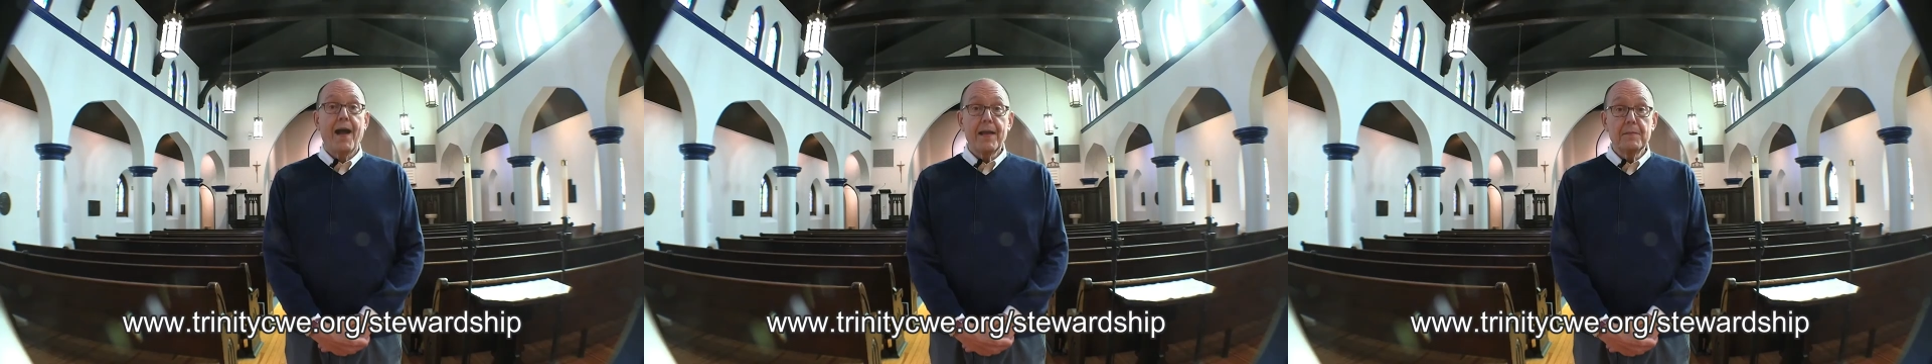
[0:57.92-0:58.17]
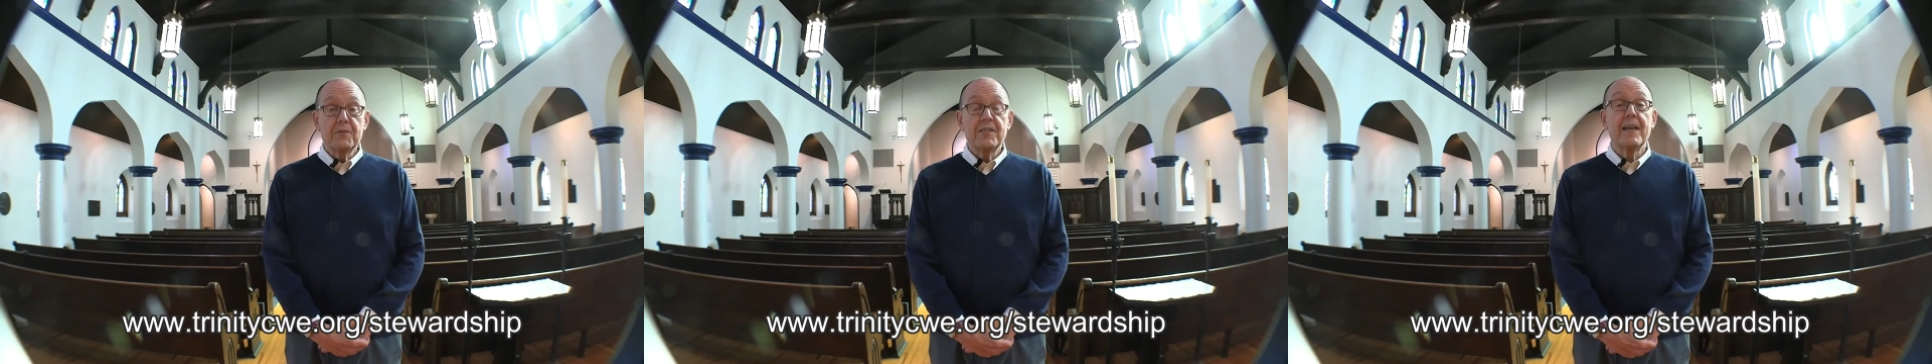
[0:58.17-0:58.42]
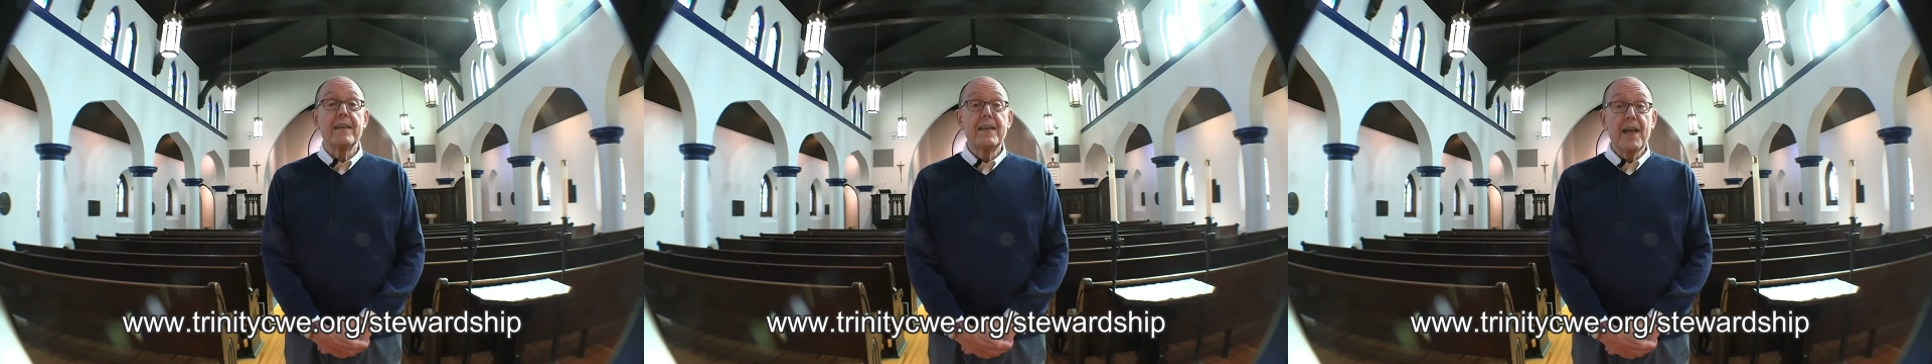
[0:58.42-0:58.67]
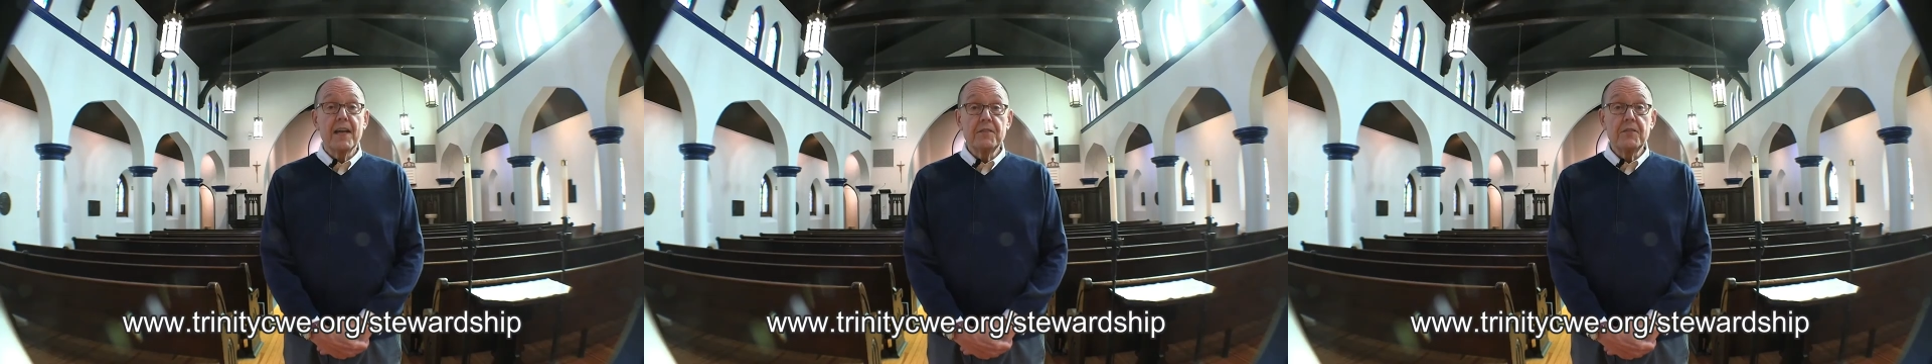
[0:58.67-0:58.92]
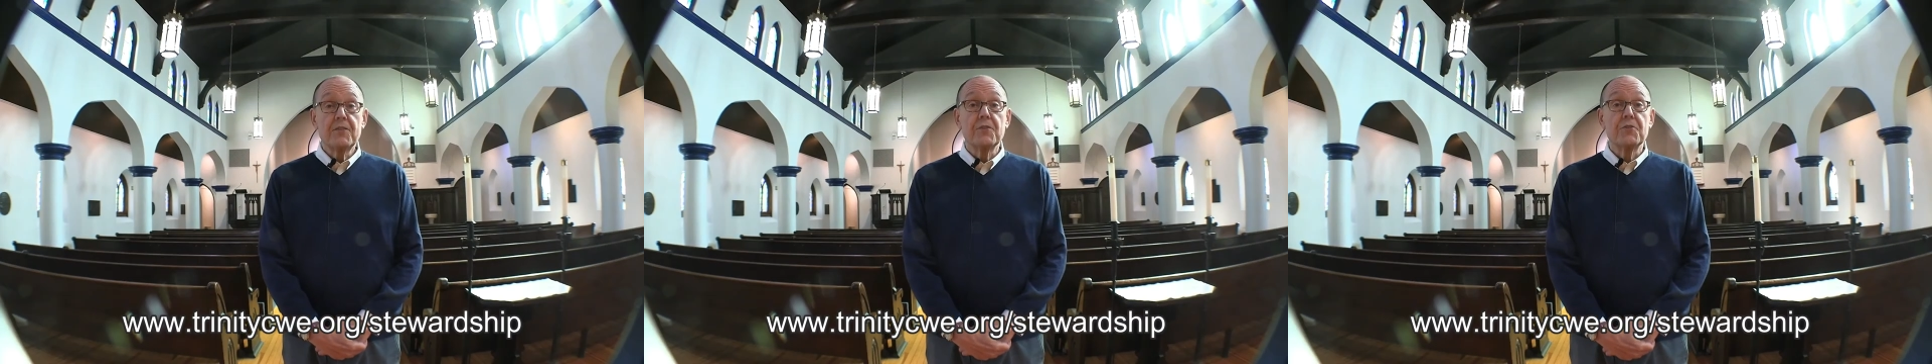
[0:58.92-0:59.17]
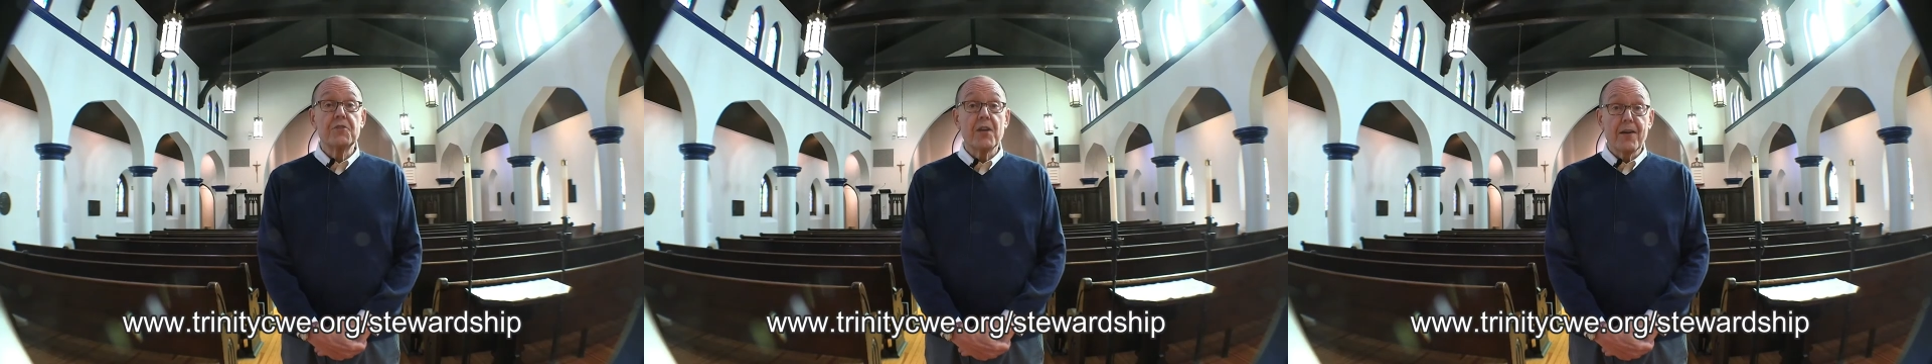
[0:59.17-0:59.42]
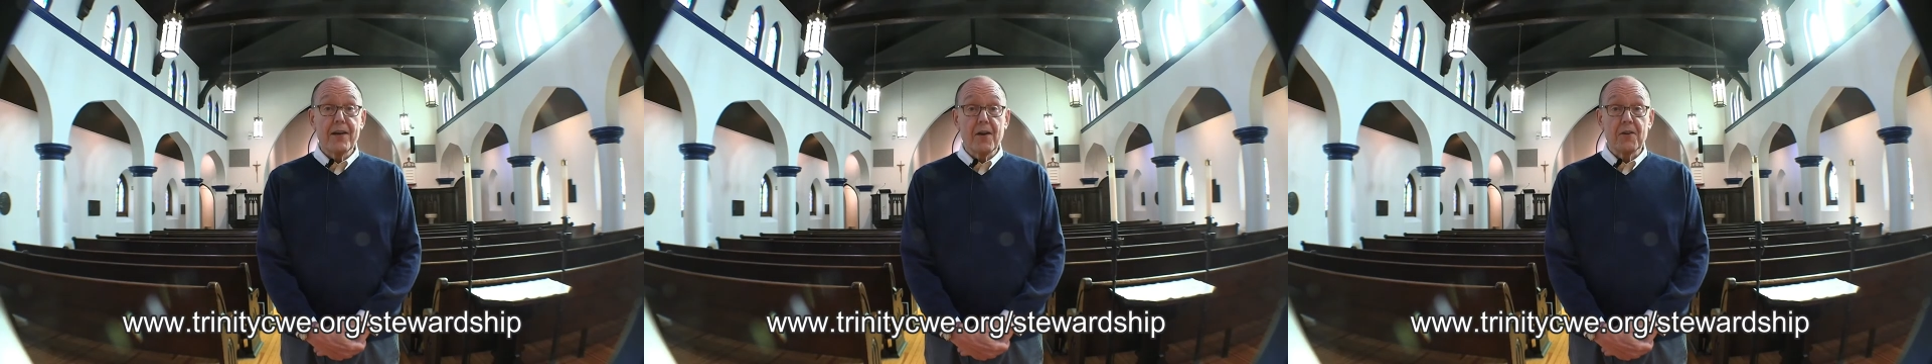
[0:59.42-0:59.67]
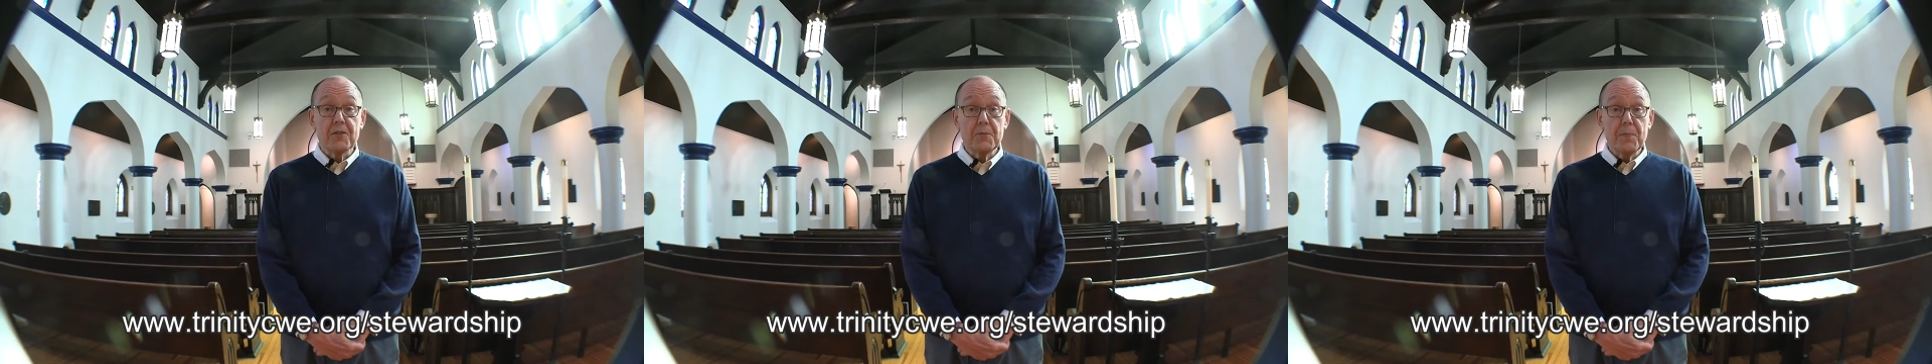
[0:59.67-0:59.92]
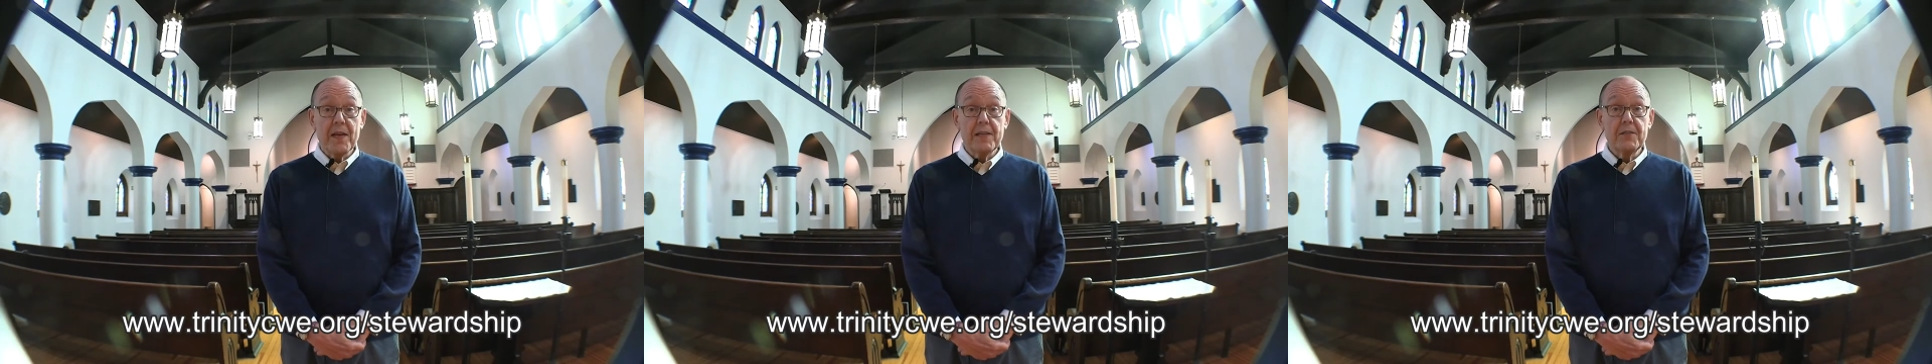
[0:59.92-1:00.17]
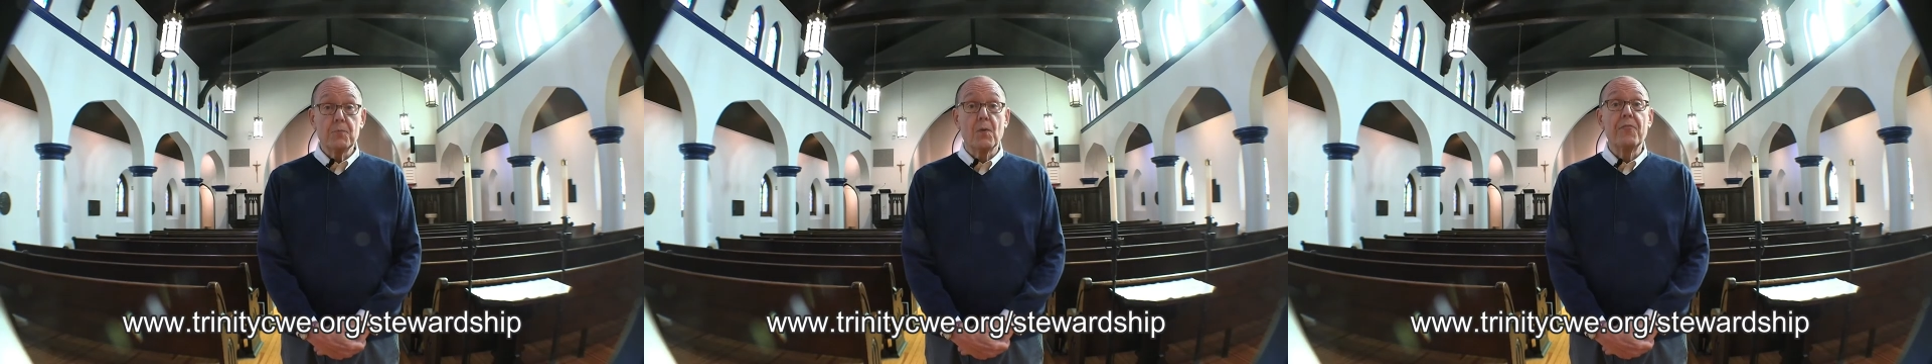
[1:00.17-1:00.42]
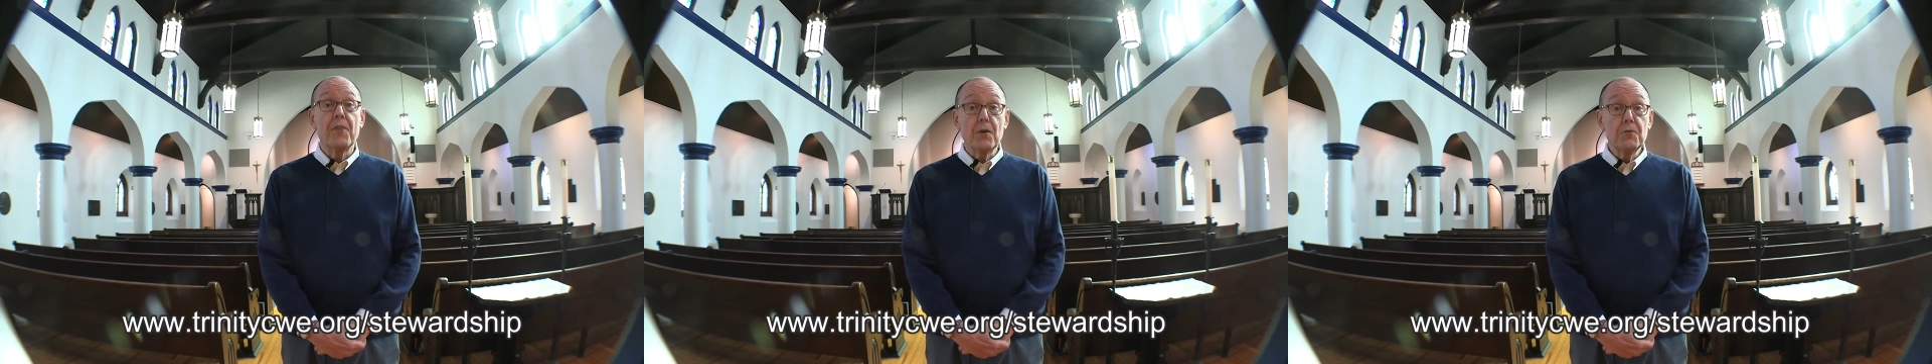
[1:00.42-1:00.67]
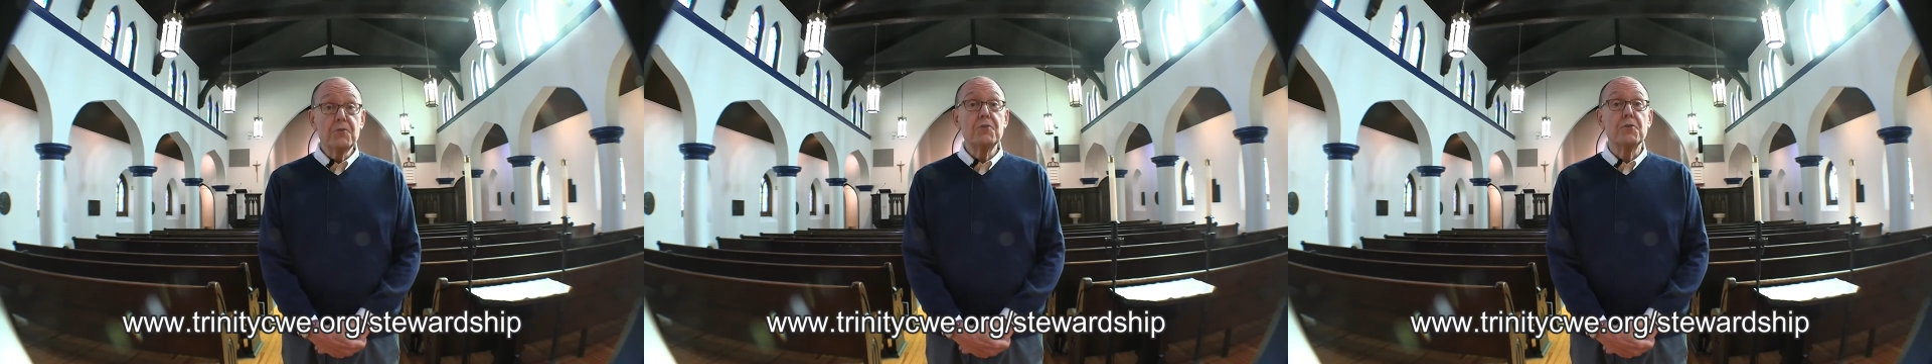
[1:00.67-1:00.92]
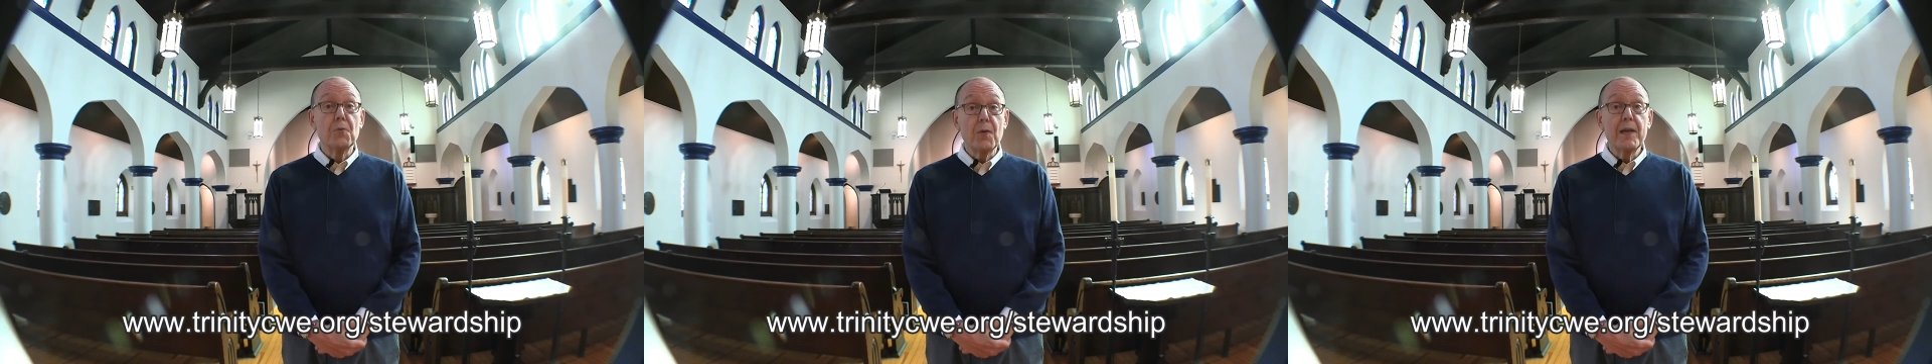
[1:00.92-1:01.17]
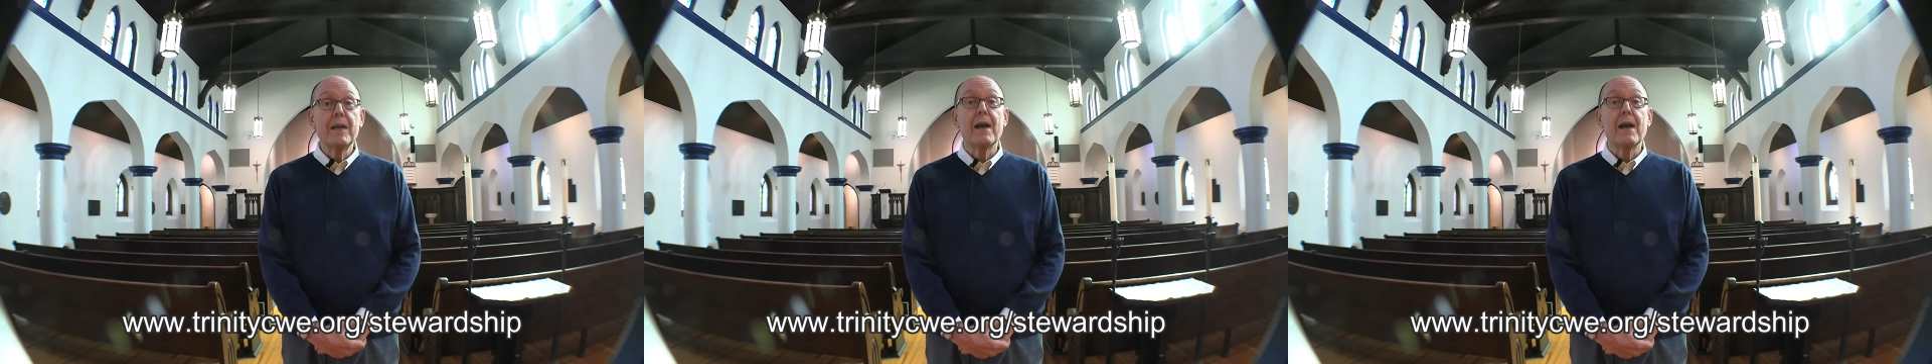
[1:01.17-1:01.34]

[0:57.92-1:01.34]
I am saying yes to sharing our space with those doing